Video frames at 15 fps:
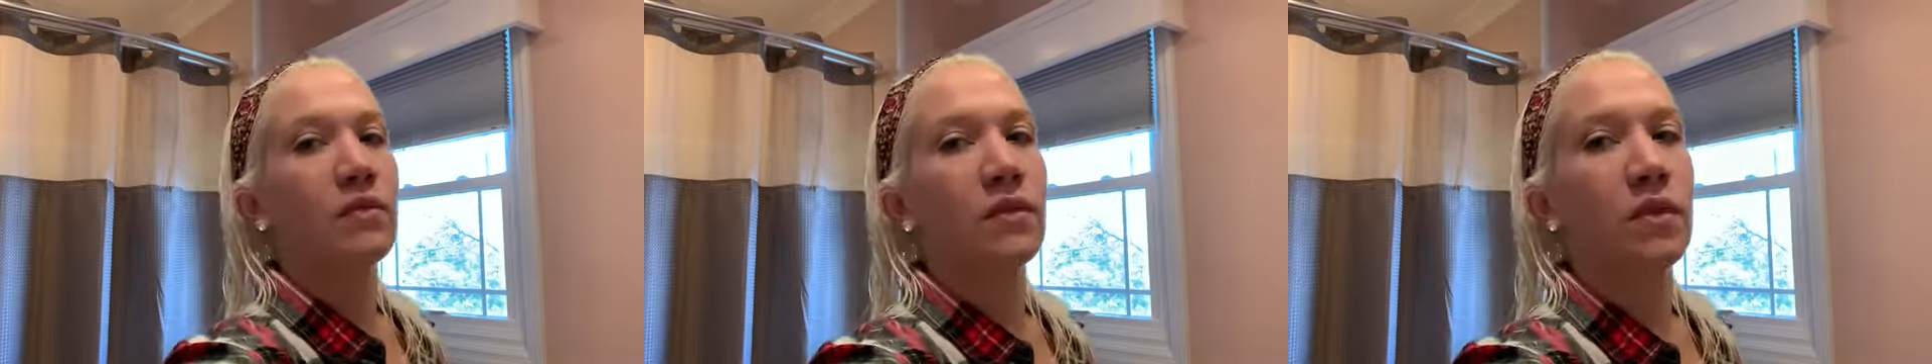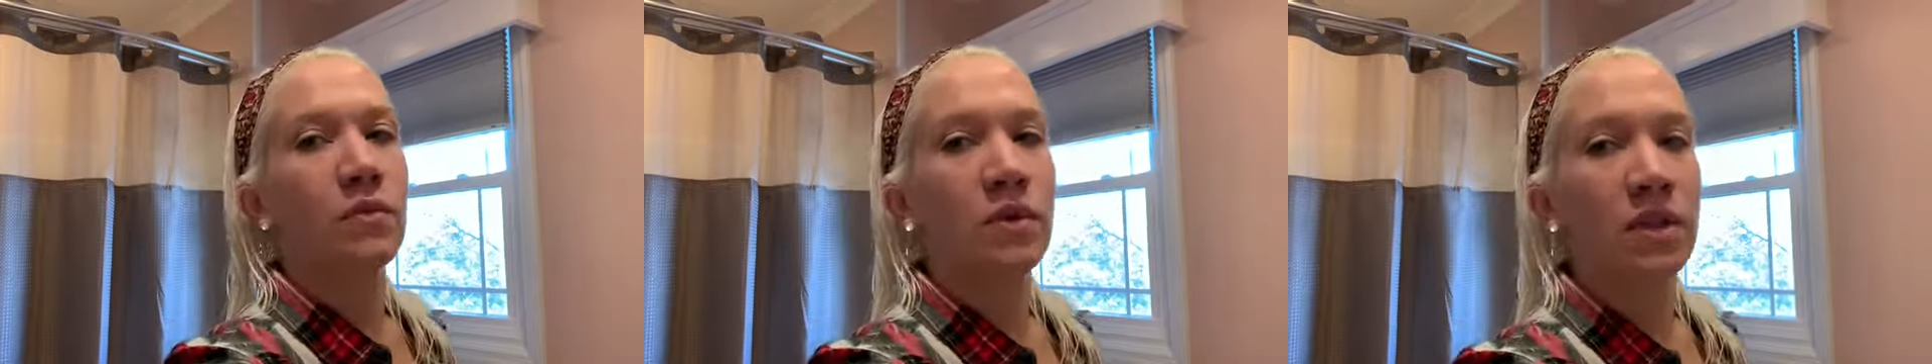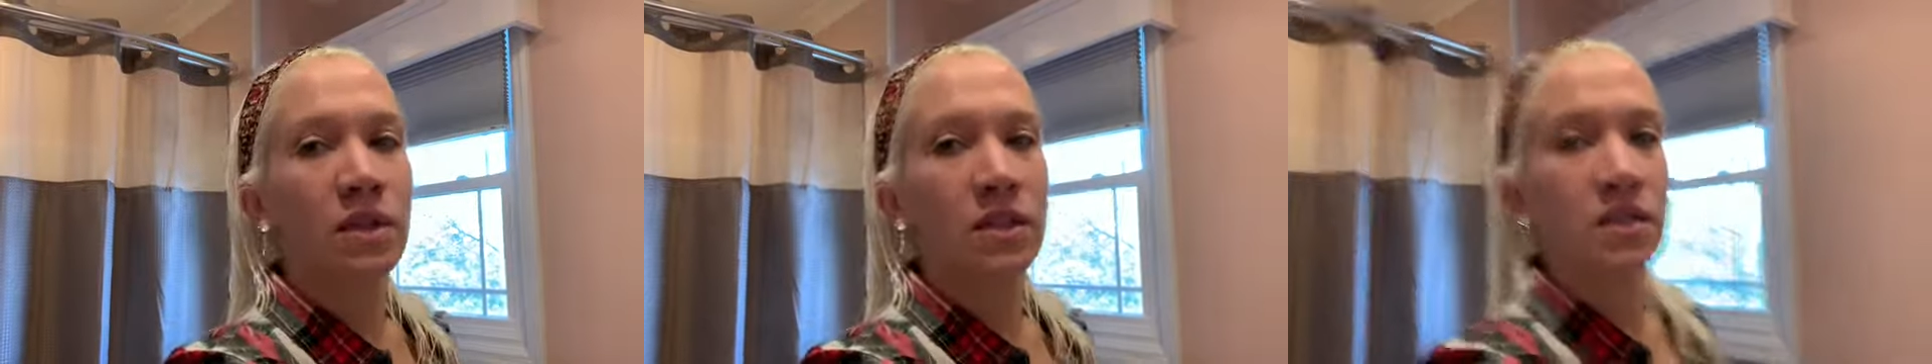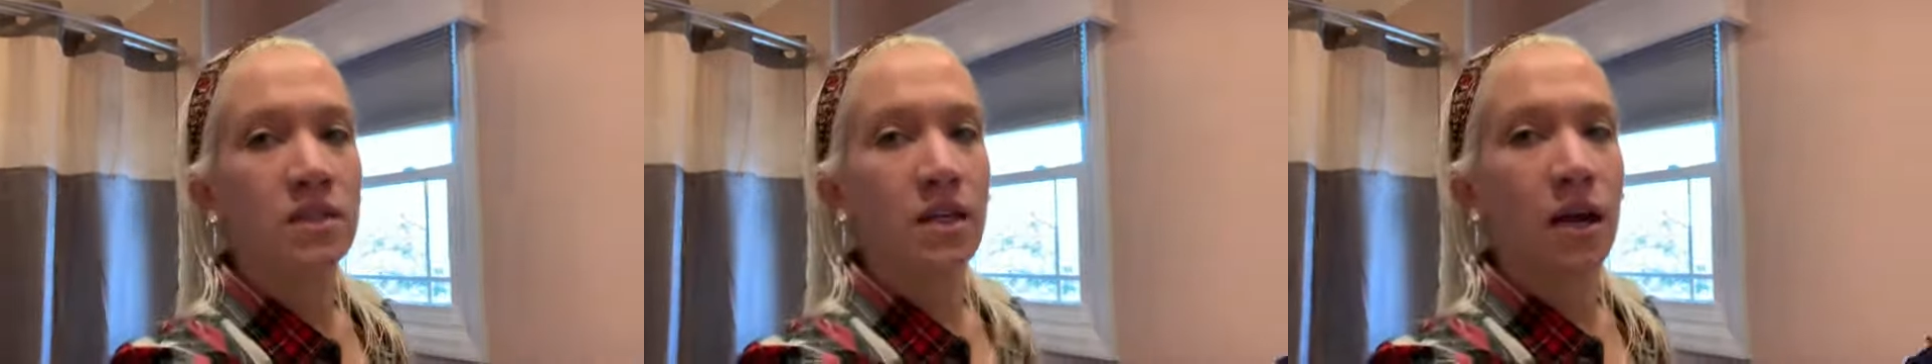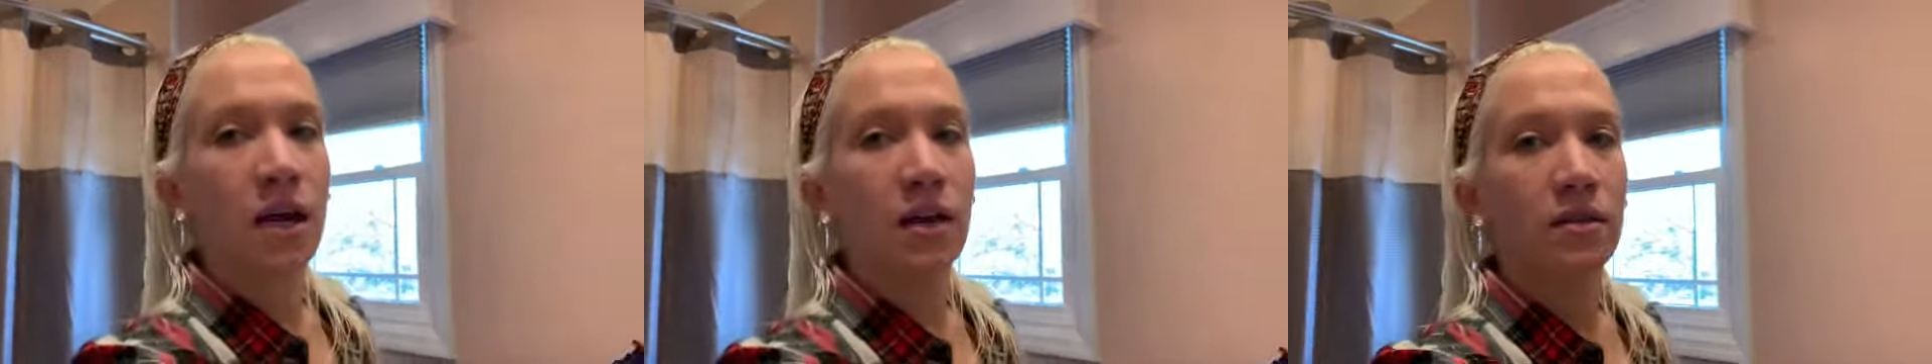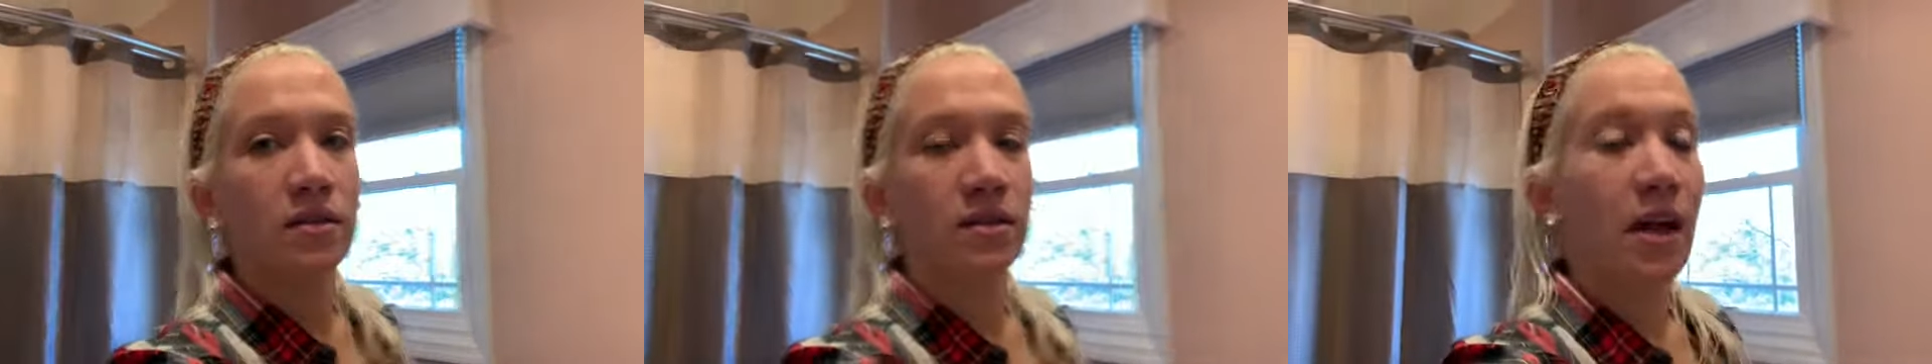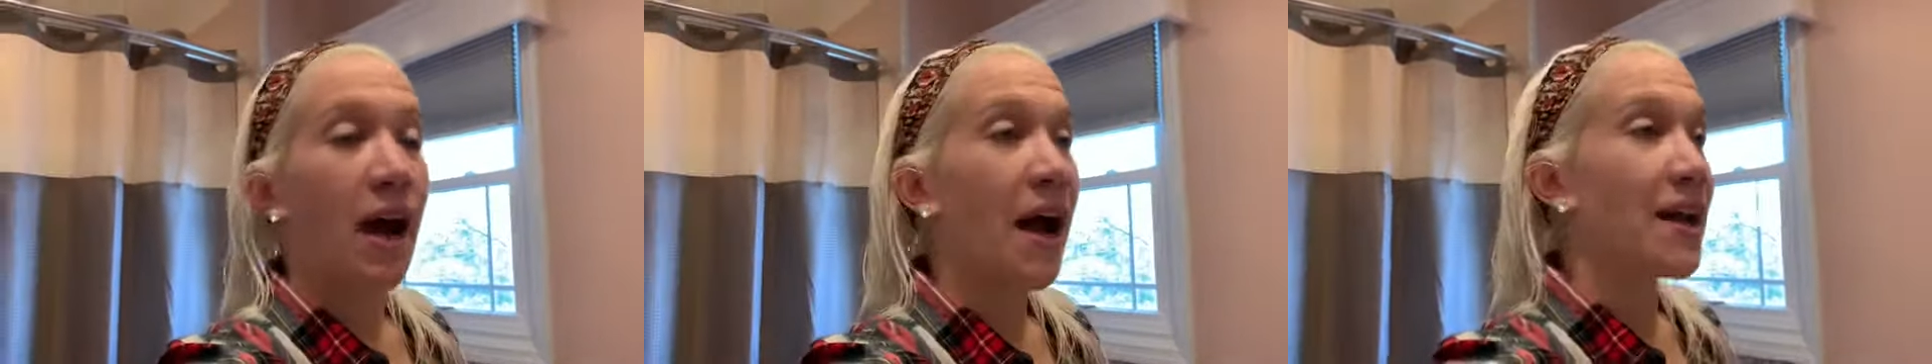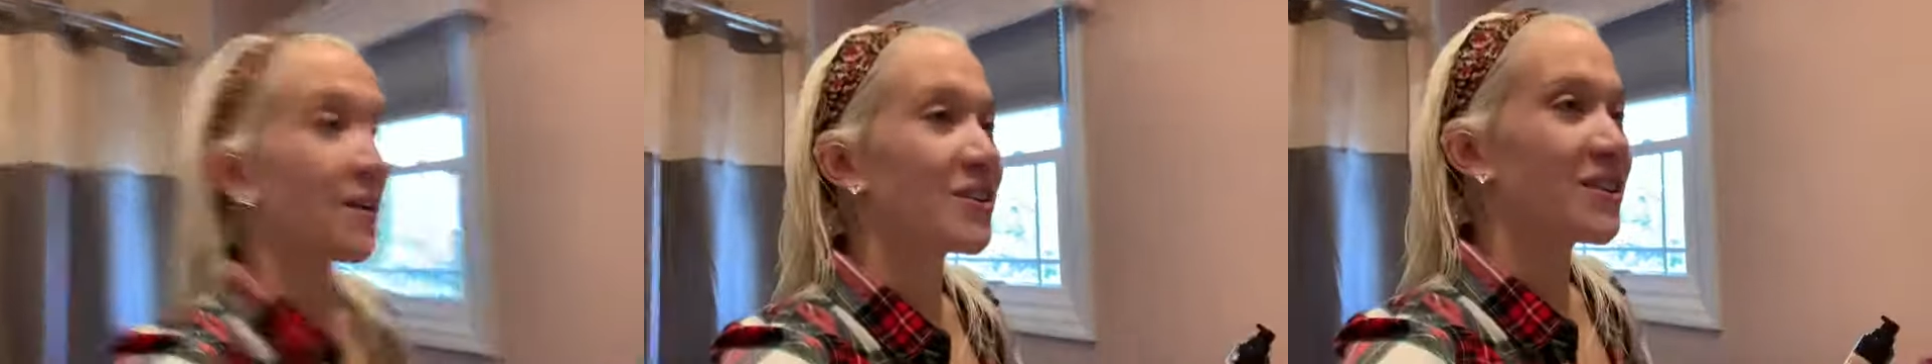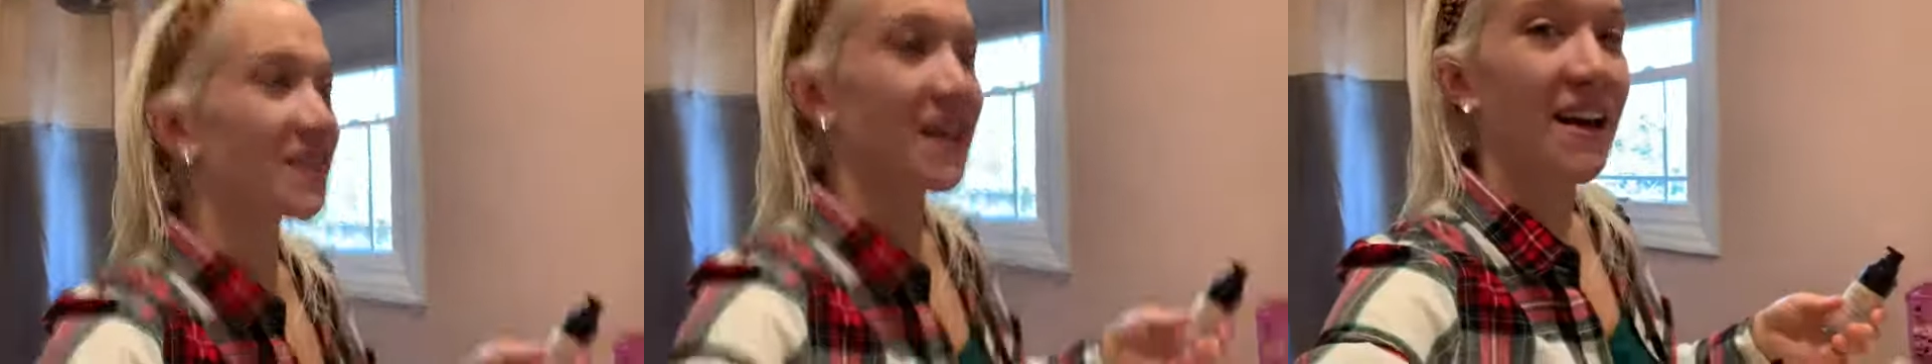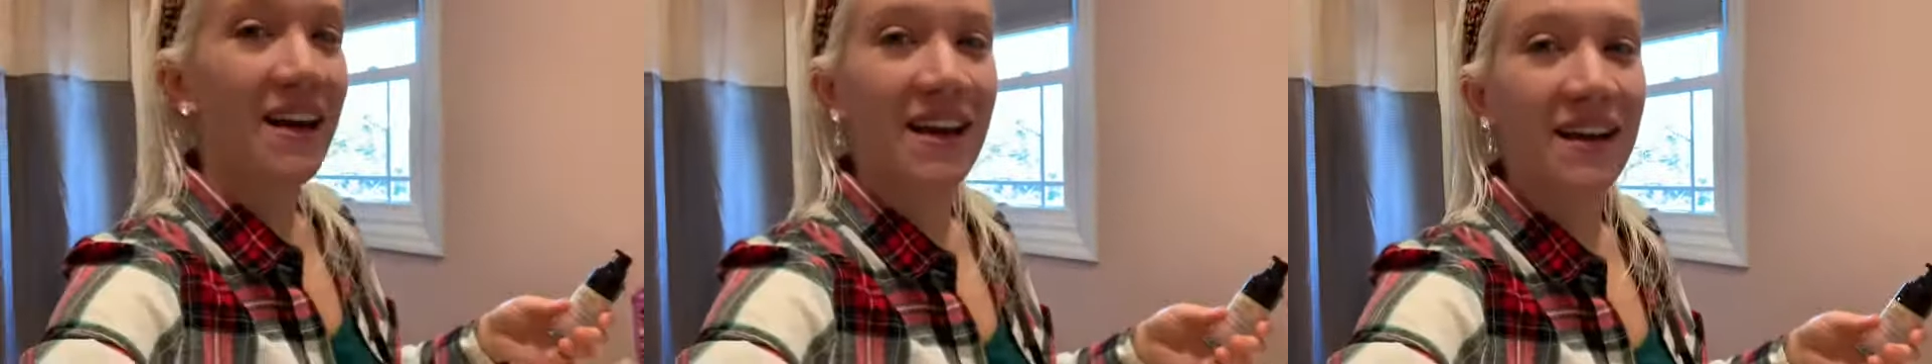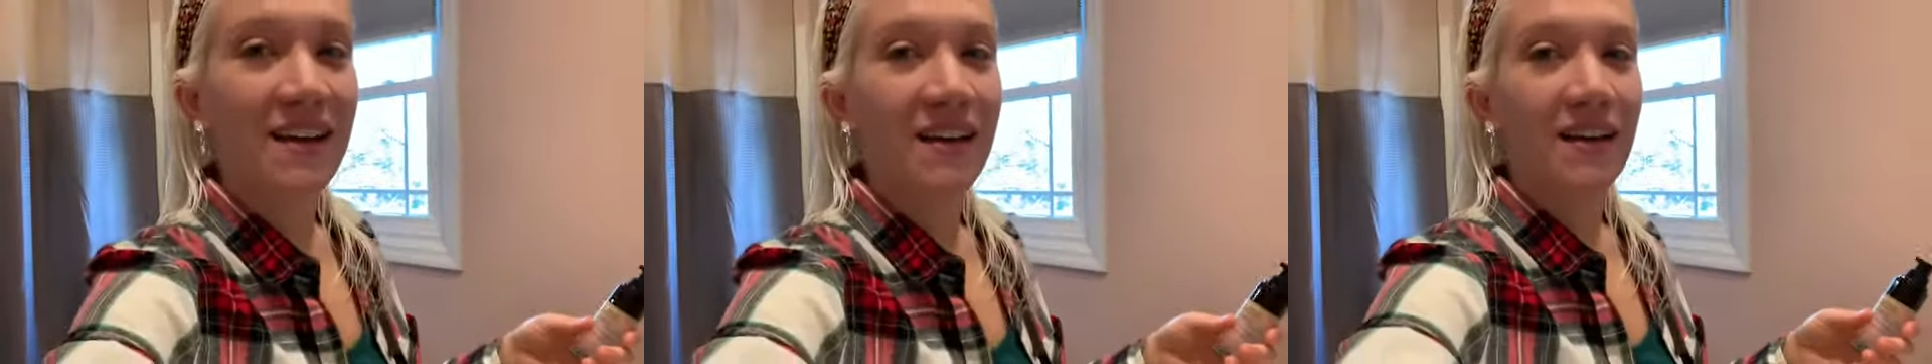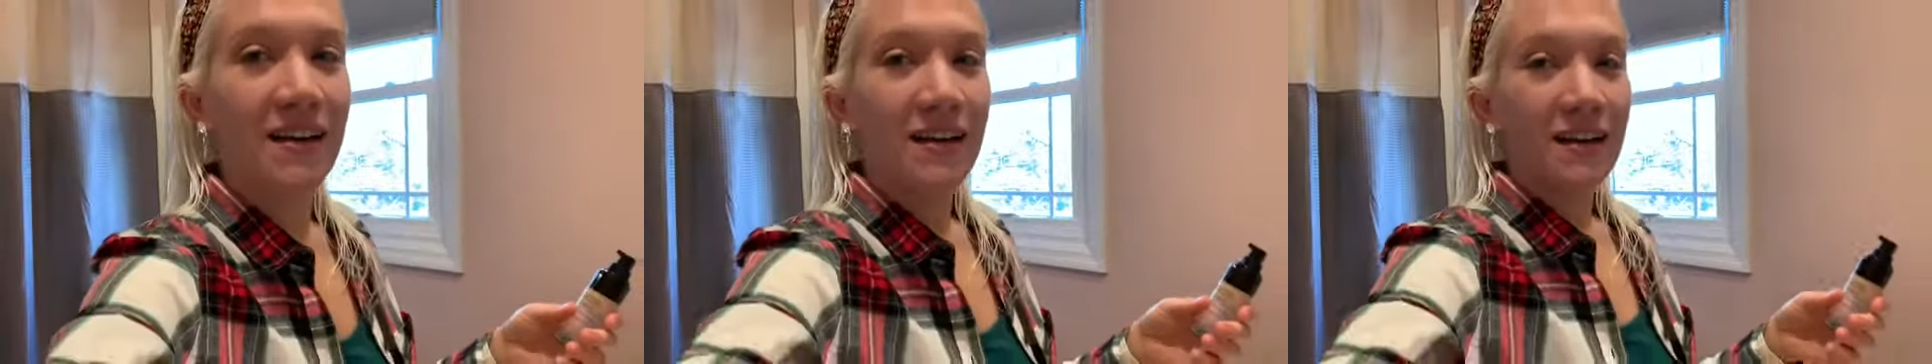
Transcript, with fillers: with this Tiger King